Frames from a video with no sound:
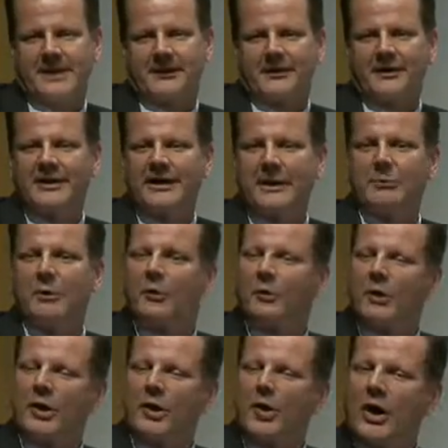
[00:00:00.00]
The number
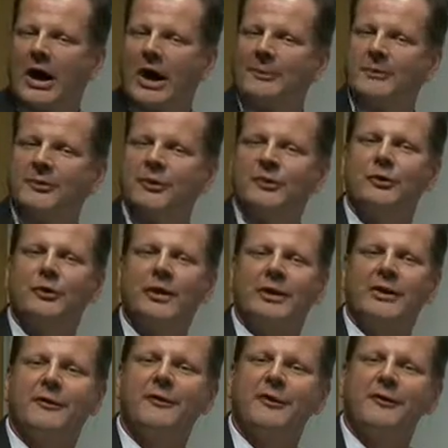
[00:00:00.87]
will go up to
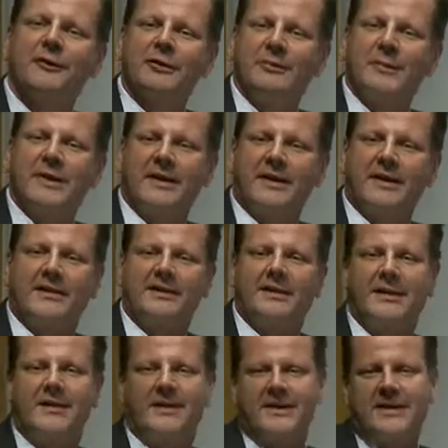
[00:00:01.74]
250
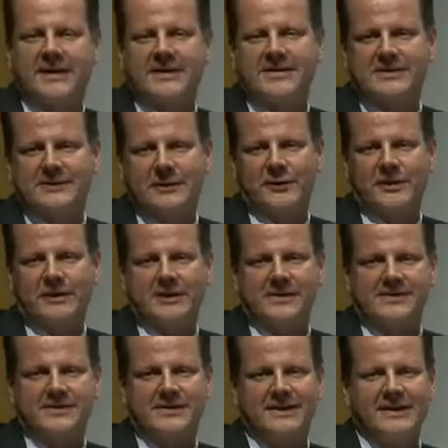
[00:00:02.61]
million in the next 2
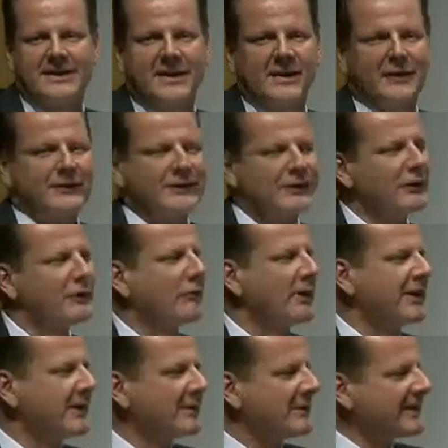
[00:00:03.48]
years. So
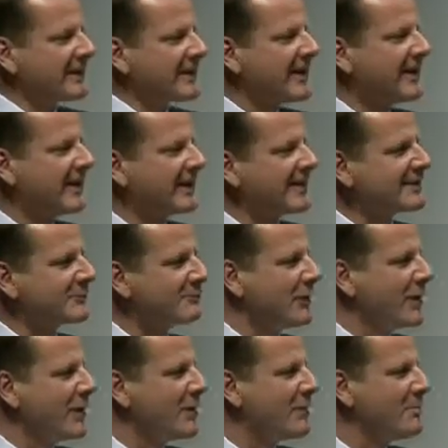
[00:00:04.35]
what I'm saying is
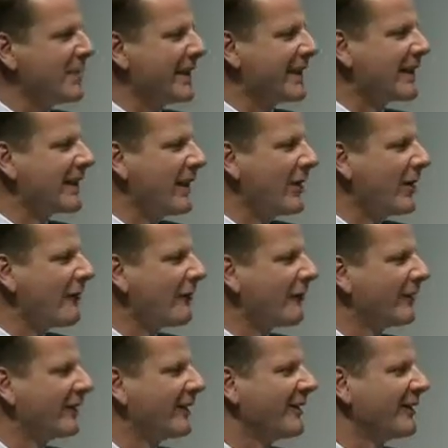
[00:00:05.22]
we are in the middle
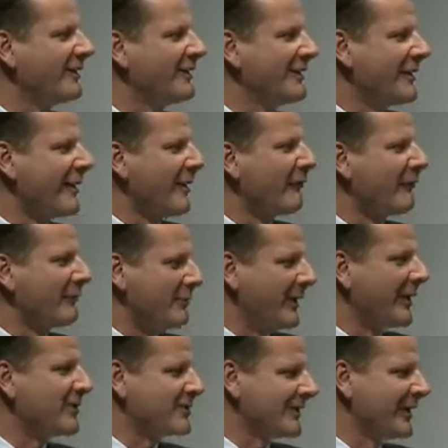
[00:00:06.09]
of a
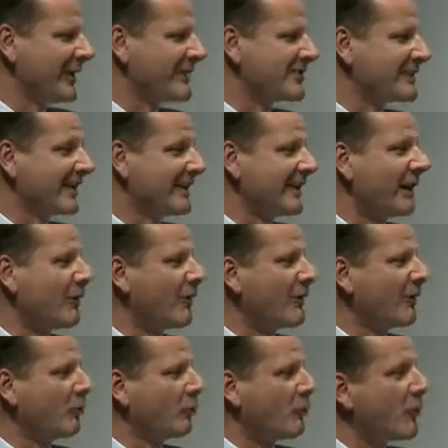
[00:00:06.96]
big change, that
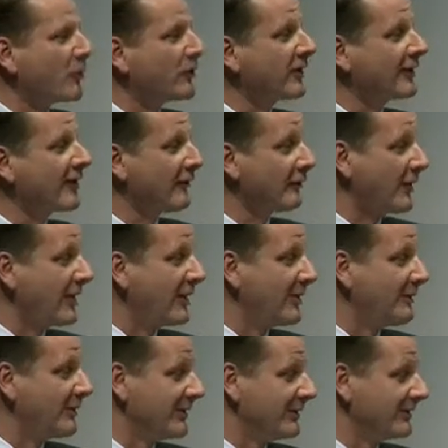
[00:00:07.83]
our working
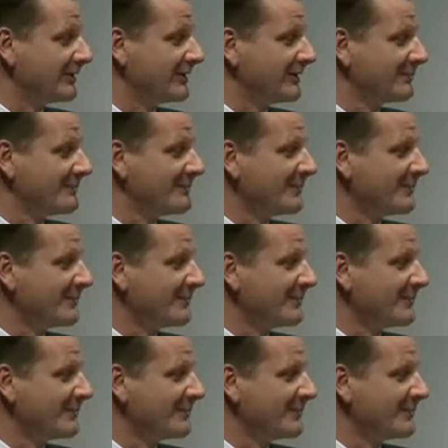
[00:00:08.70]
environment